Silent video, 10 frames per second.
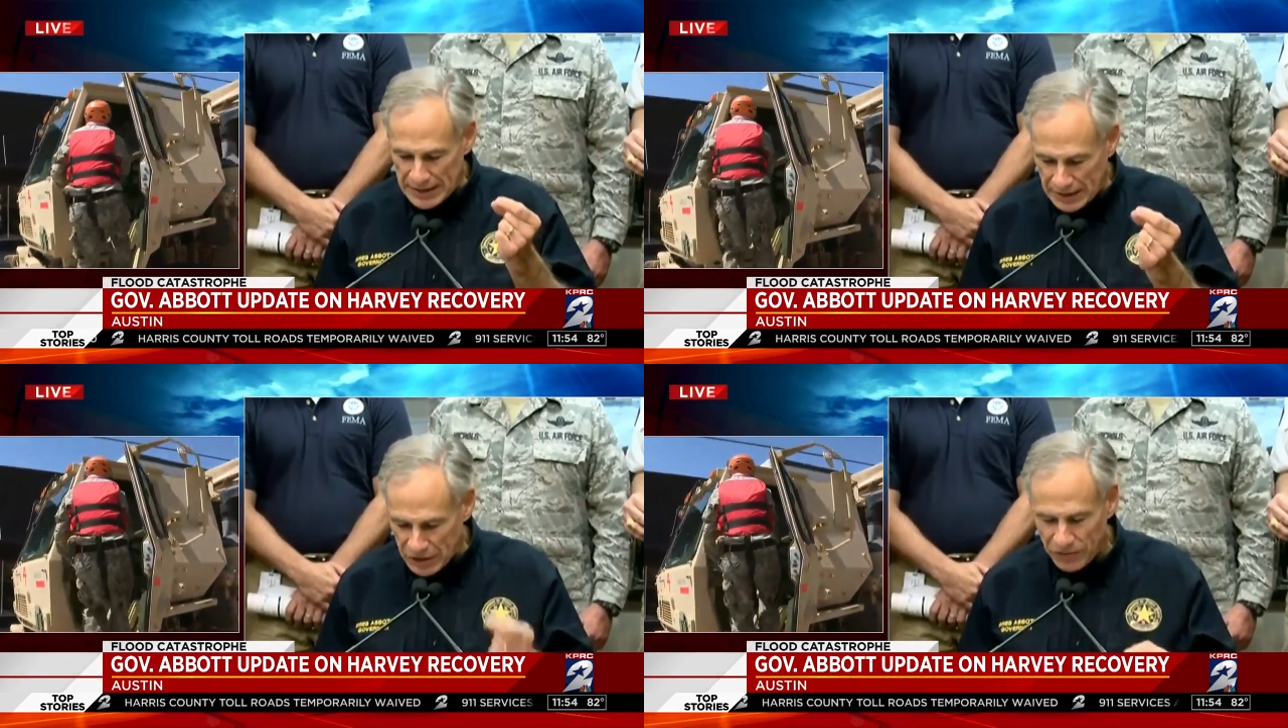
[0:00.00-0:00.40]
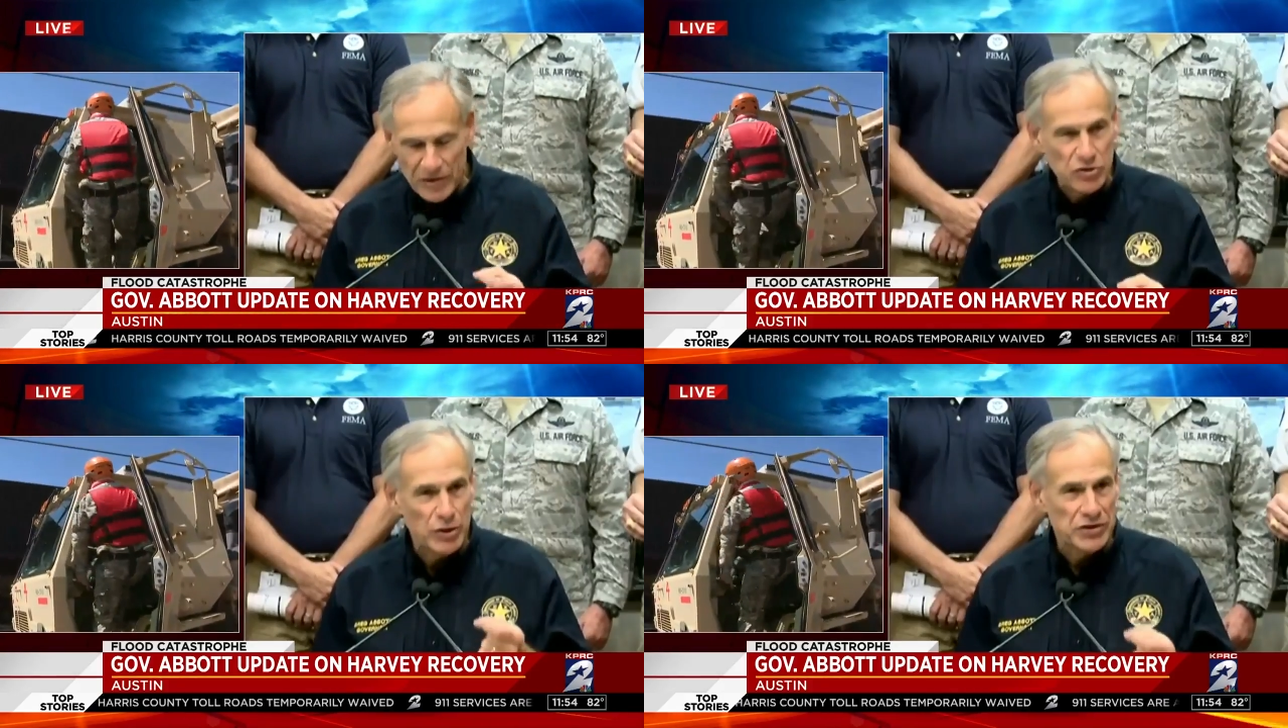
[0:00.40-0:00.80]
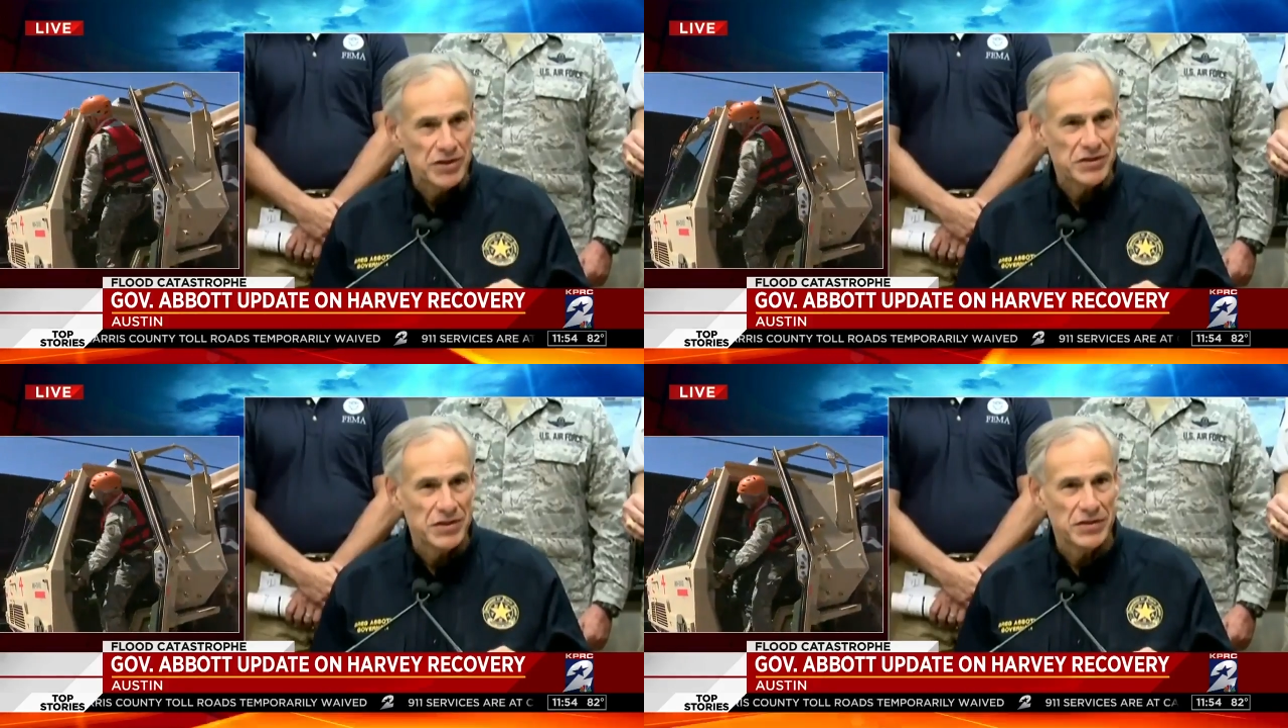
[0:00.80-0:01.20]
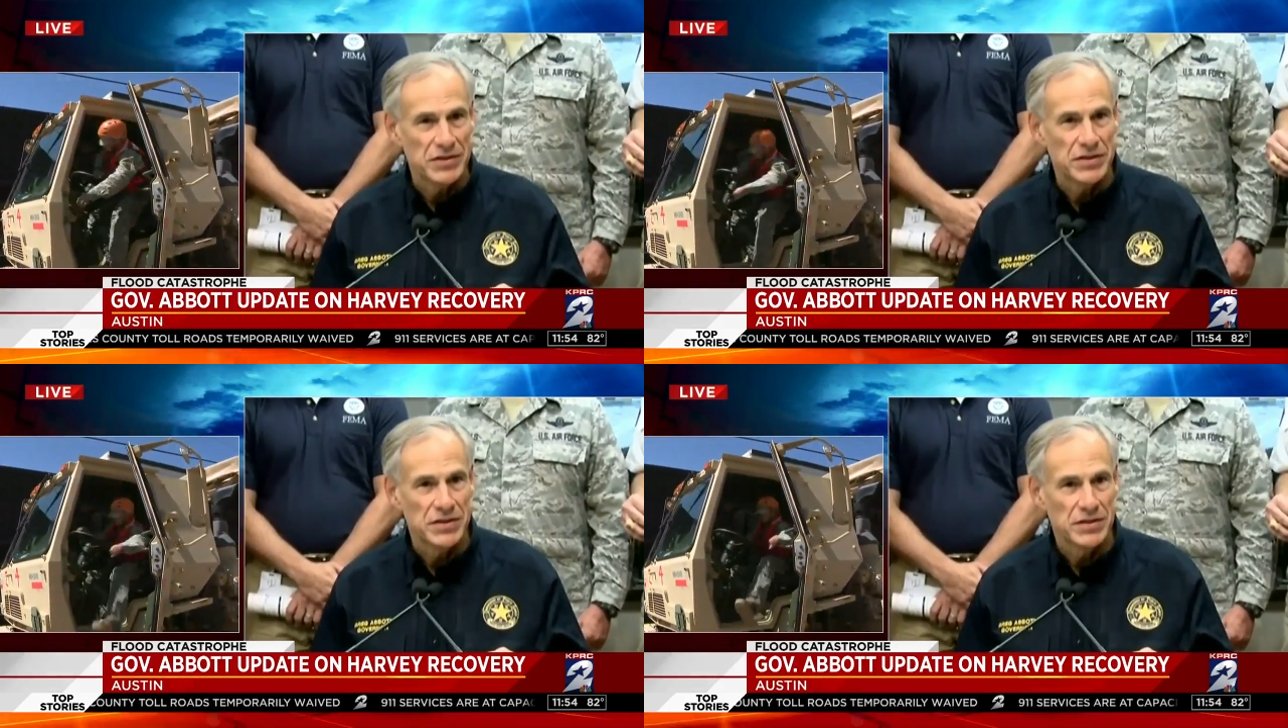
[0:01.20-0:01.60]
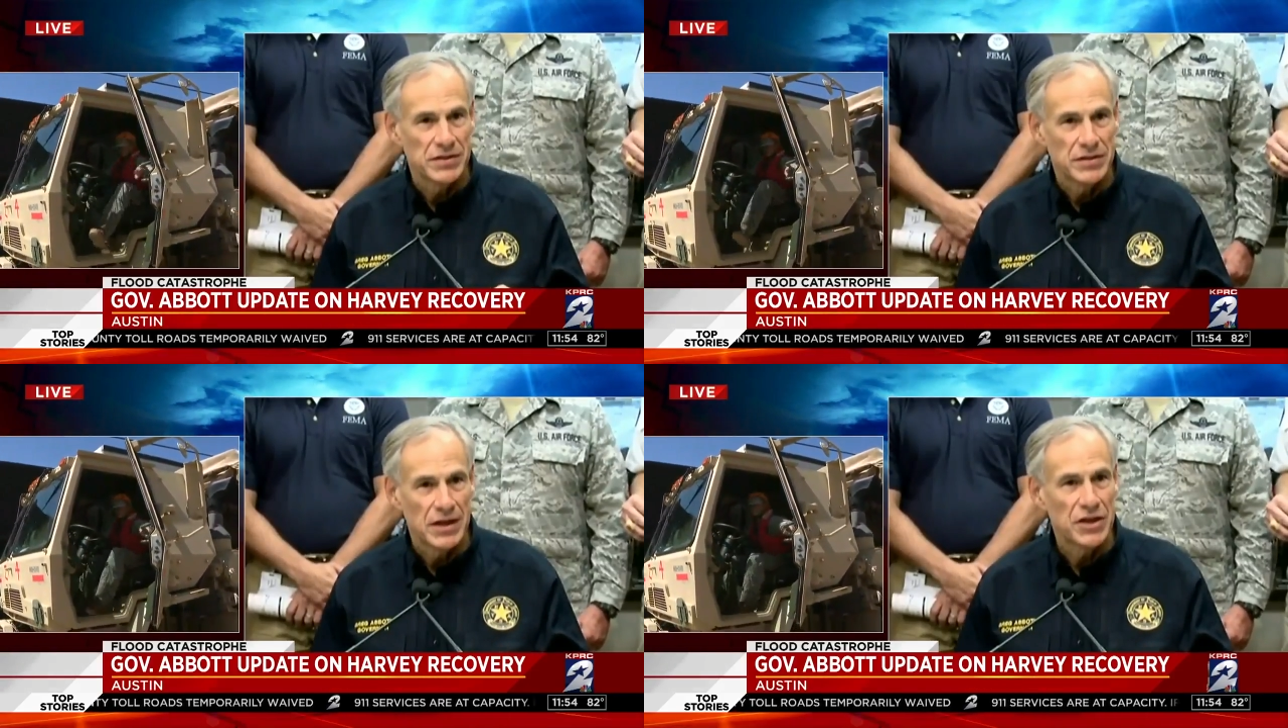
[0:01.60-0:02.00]
individual assistance
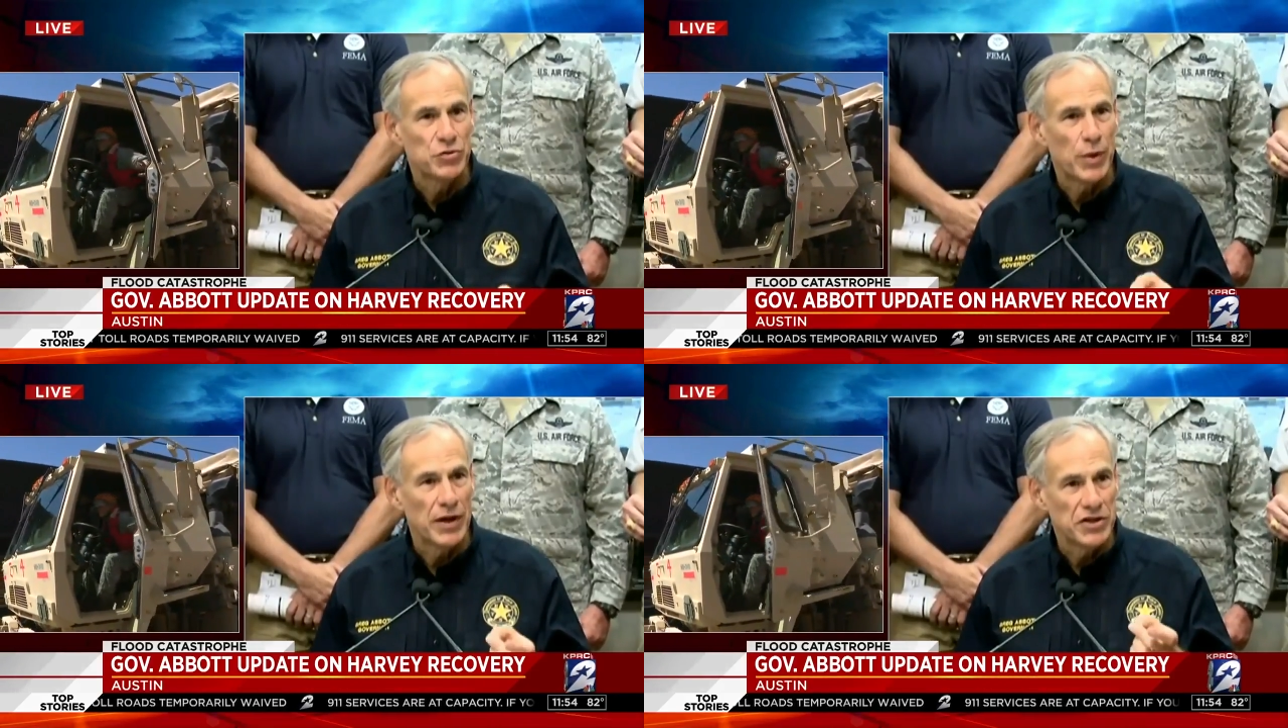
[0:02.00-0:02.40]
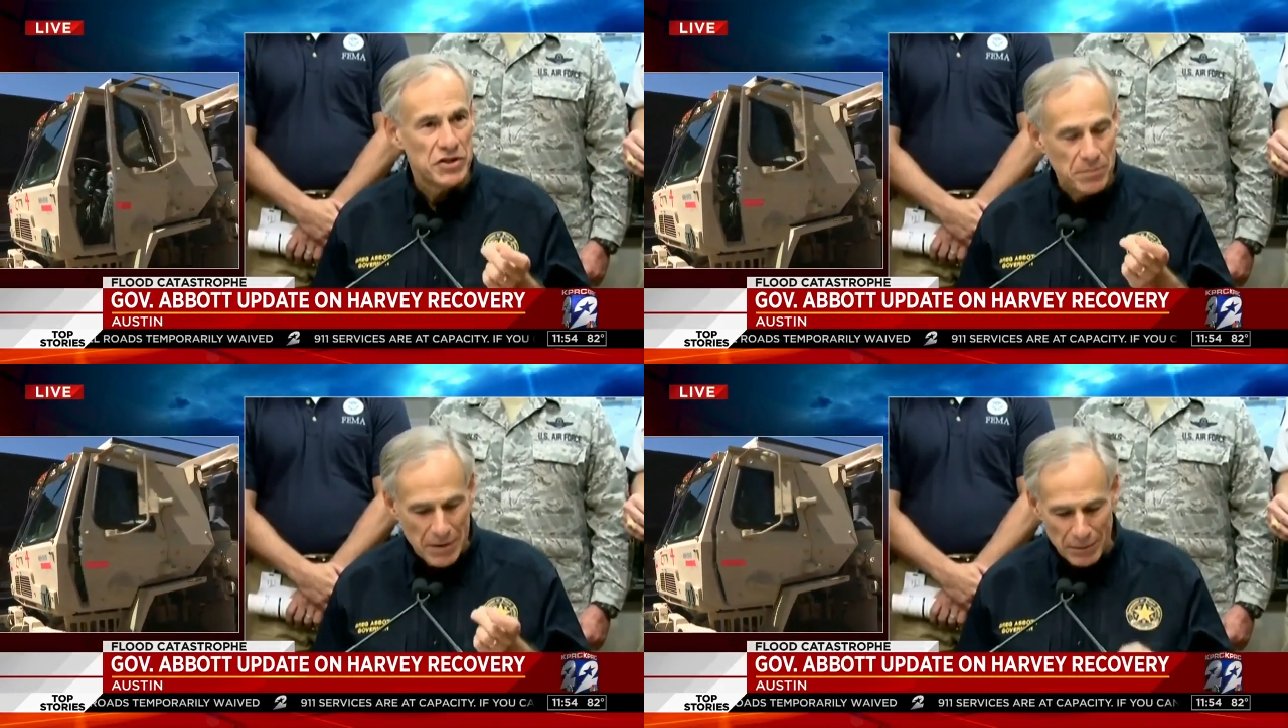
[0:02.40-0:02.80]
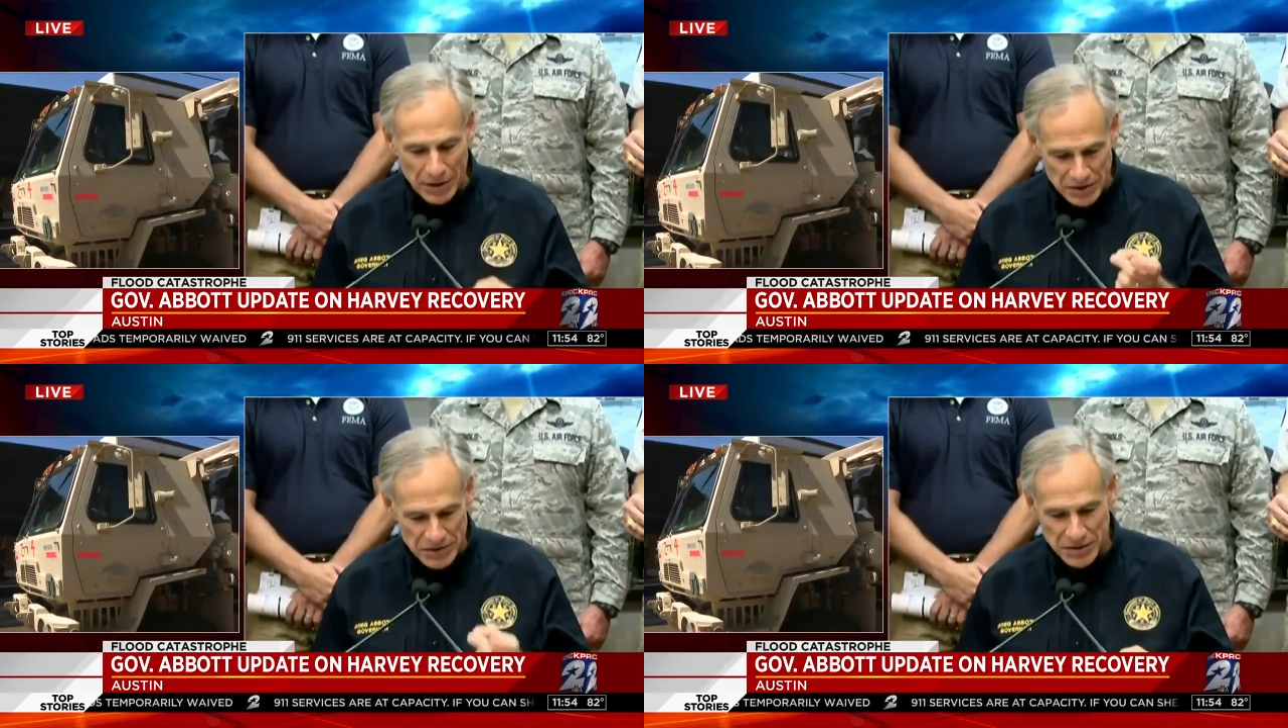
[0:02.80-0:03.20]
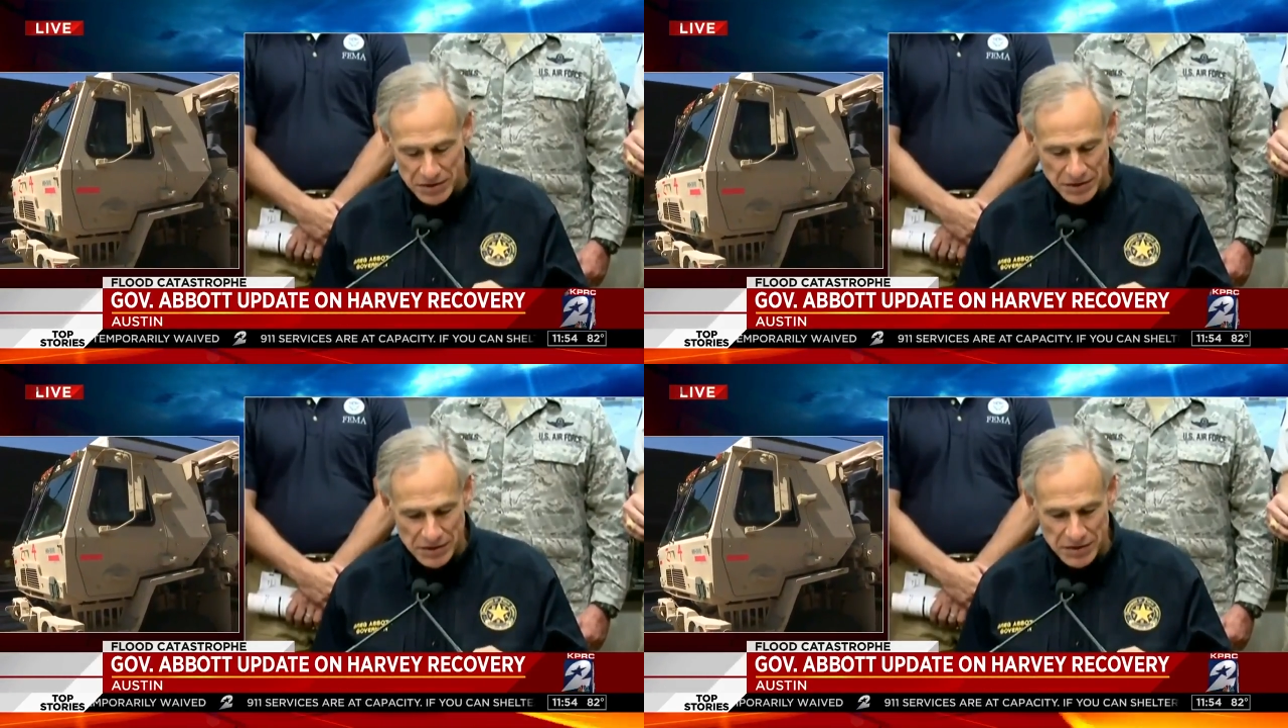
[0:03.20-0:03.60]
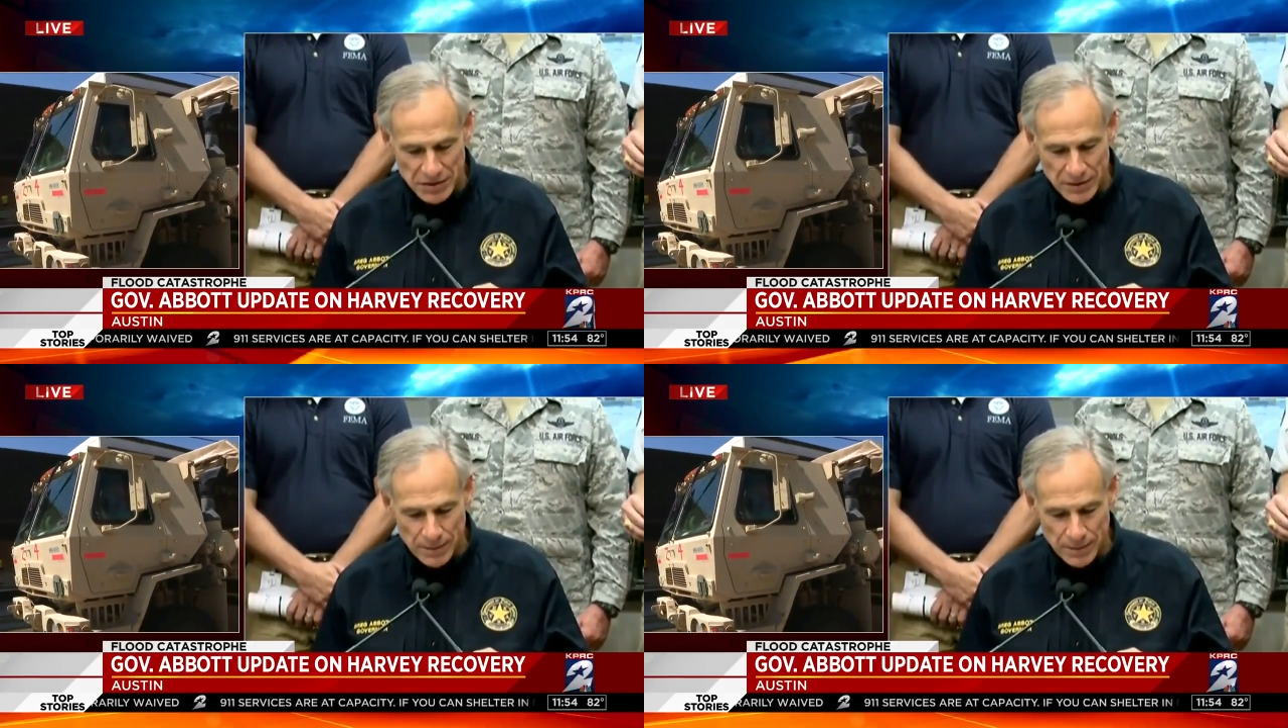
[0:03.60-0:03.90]
as well as public assistance.